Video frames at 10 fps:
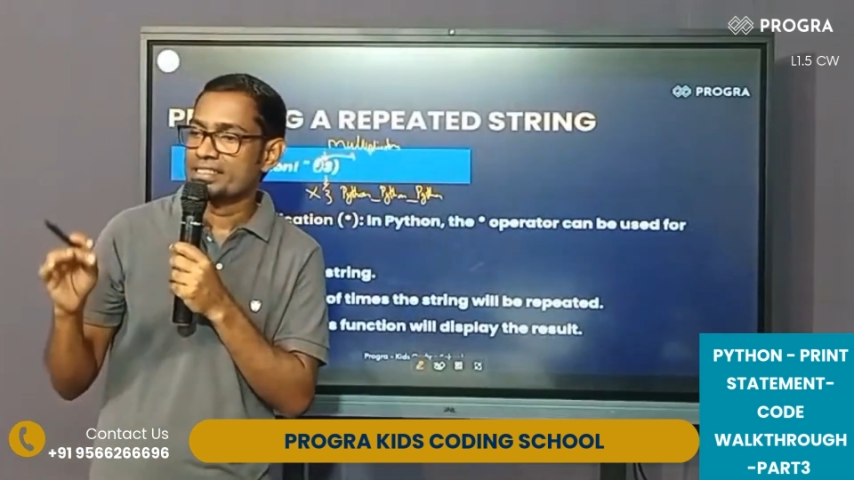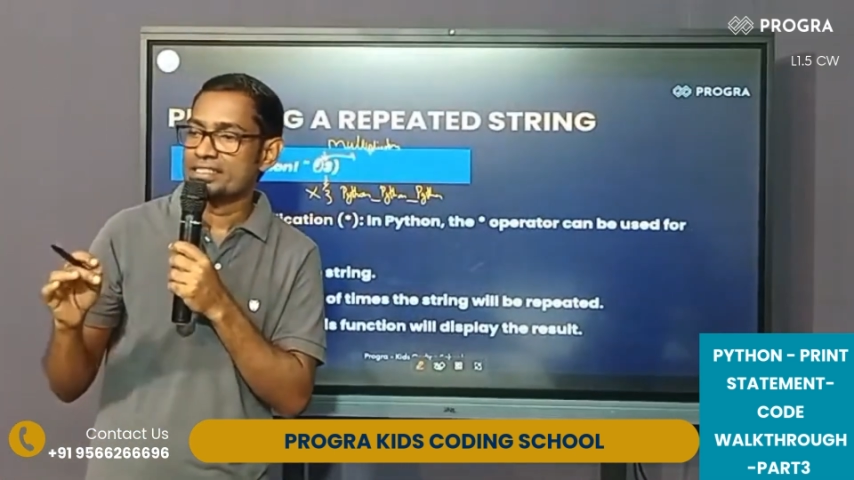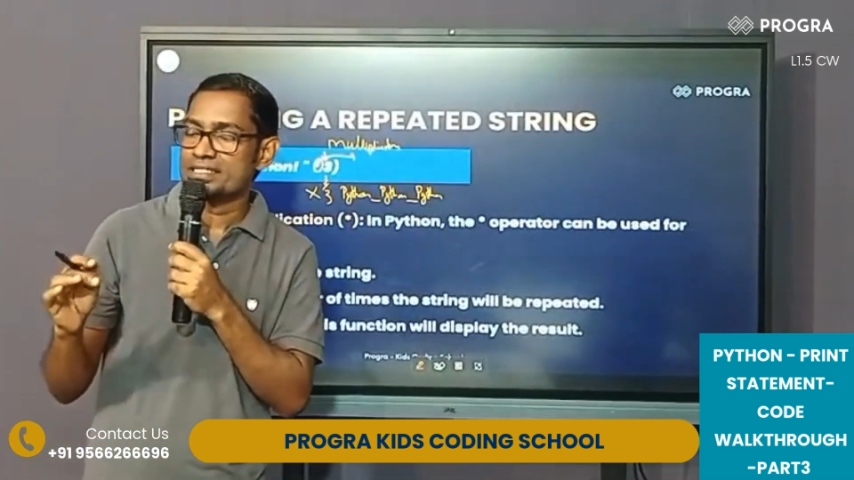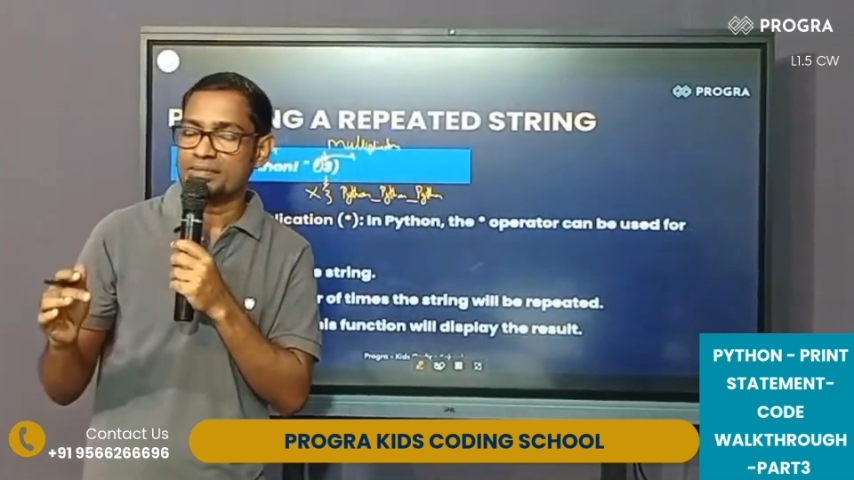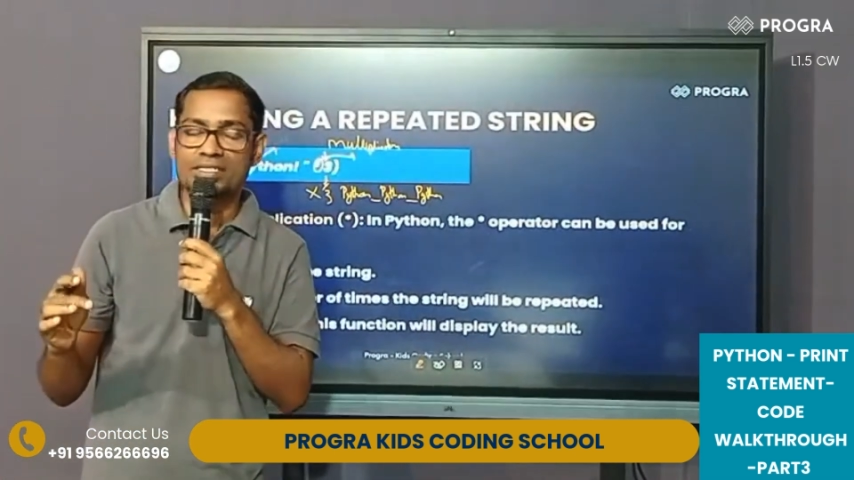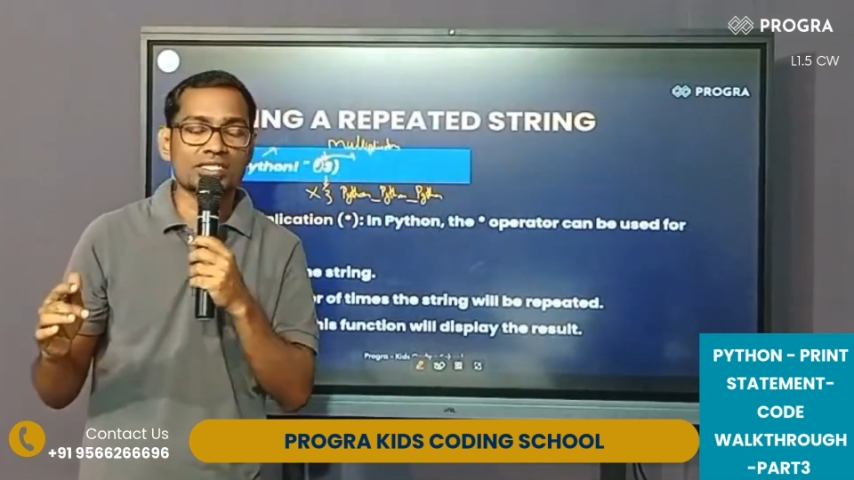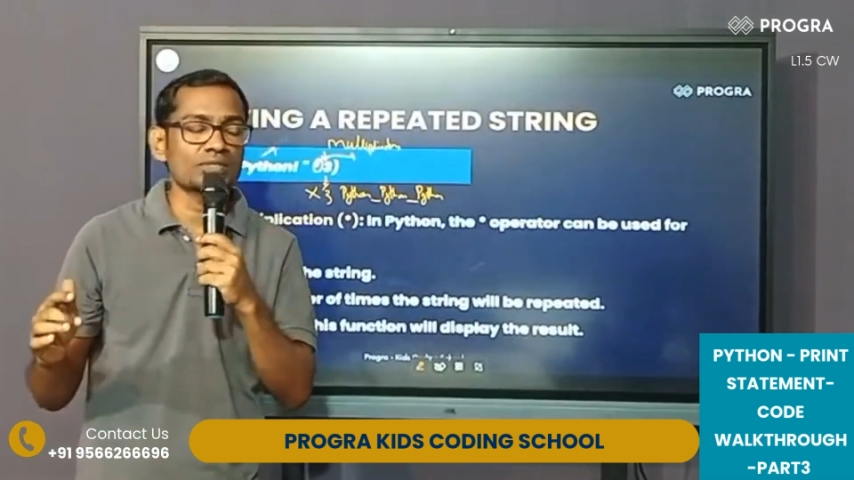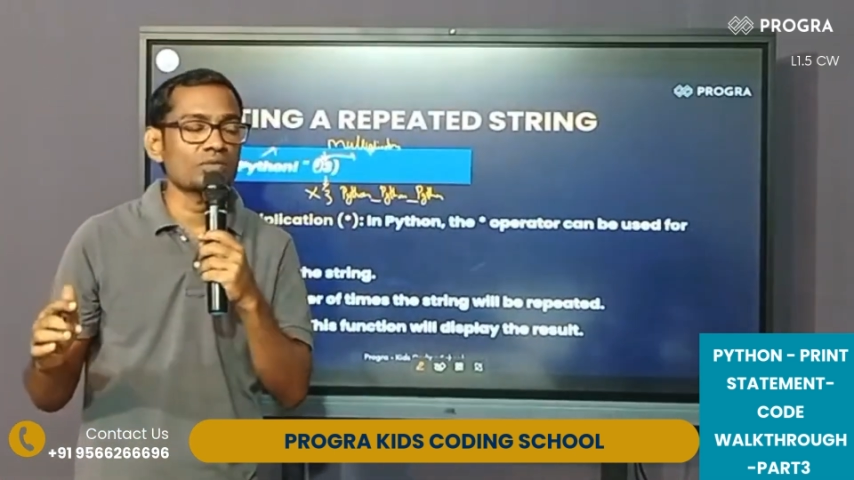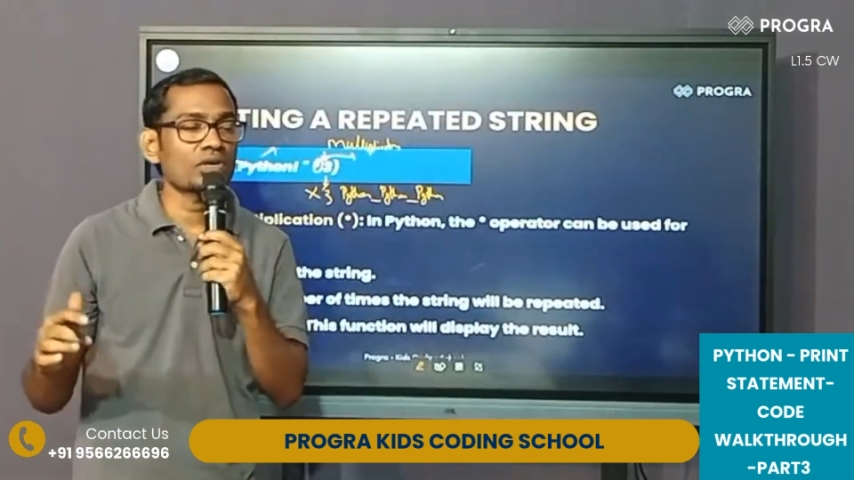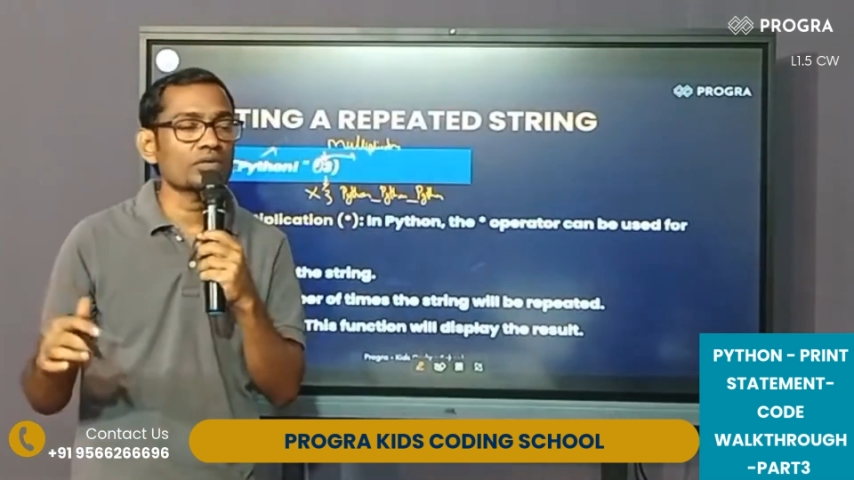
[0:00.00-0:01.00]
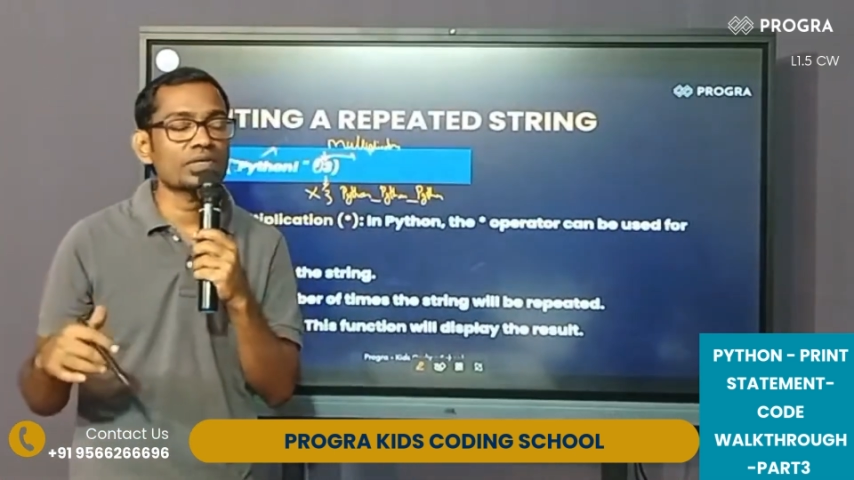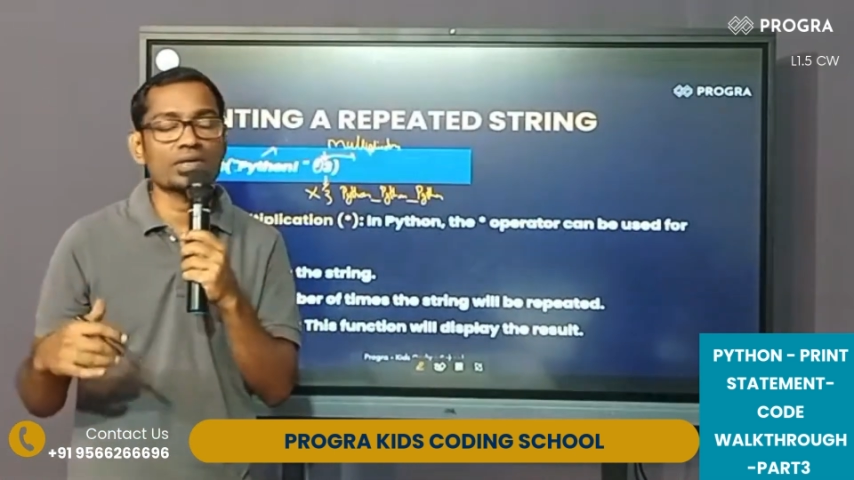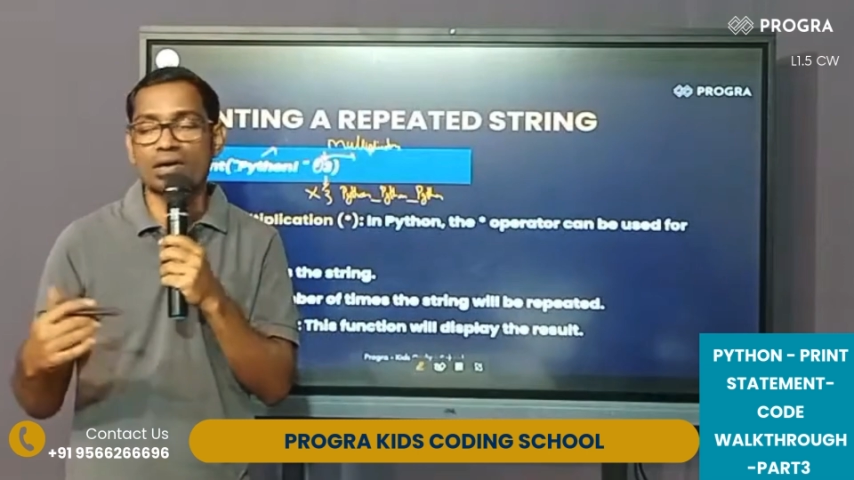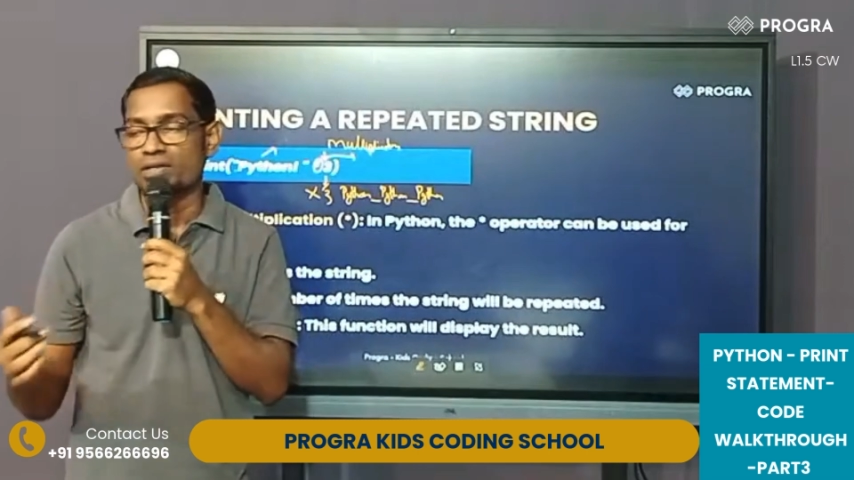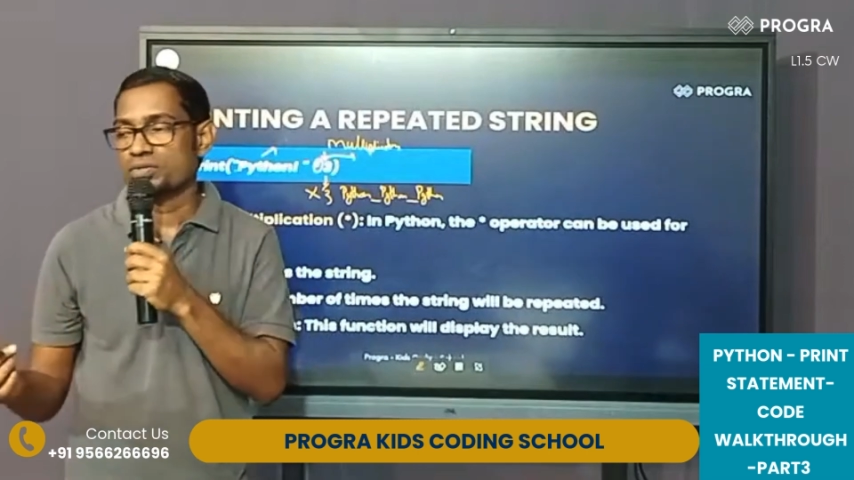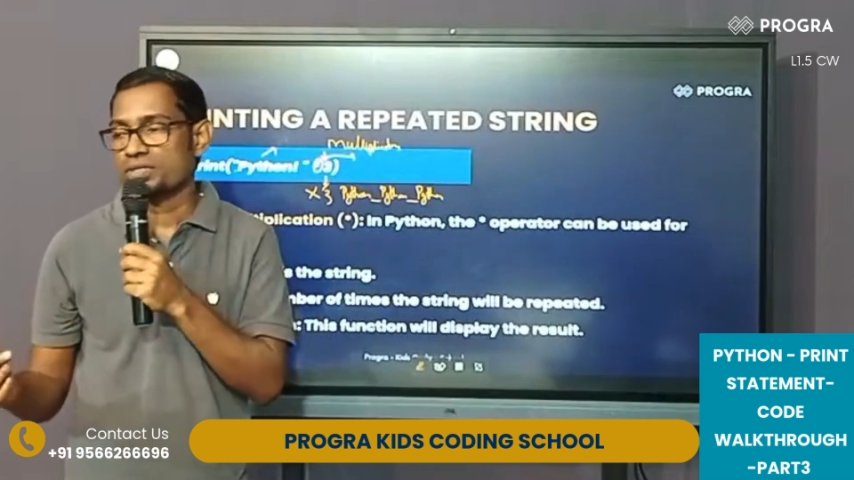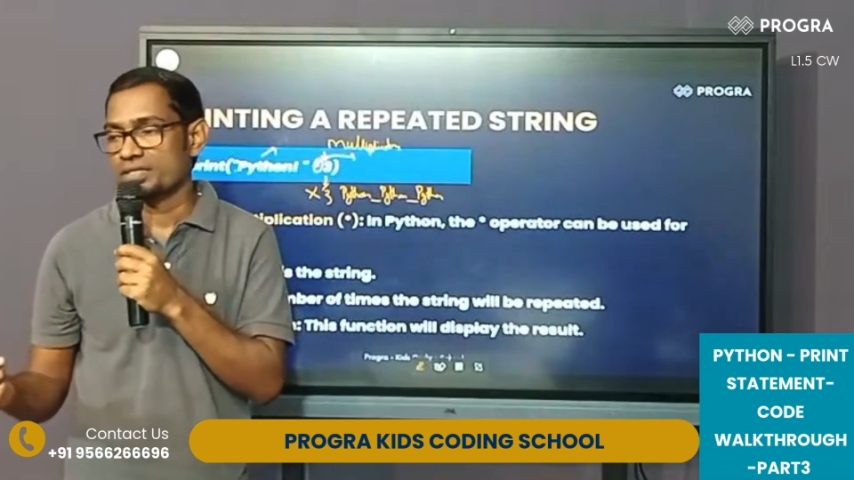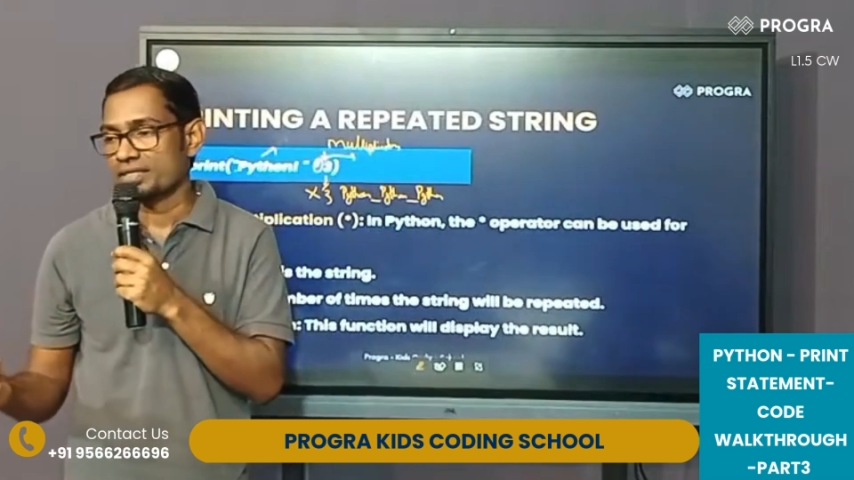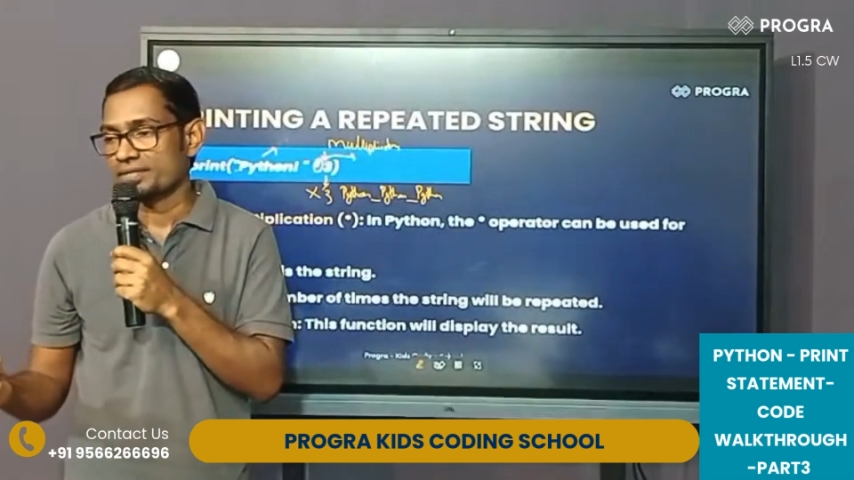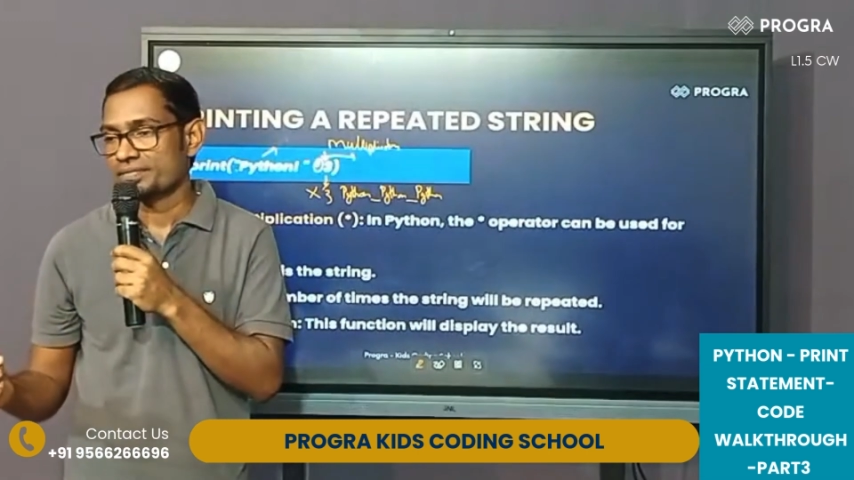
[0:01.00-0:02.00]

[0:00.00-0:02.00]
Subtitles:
subtraction, what we call together?